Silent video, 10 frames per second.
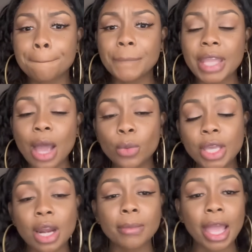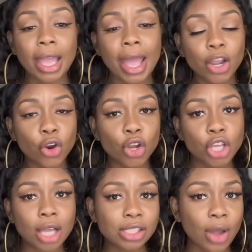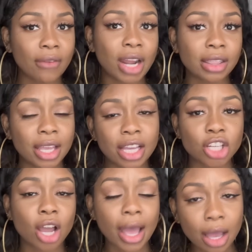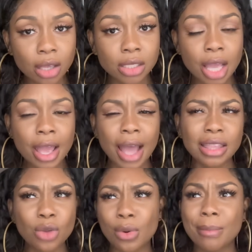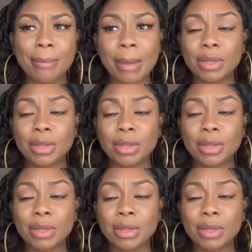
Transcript: that weekend I'm like, hey girl, y'all still having that thing at y'all house? I think maybe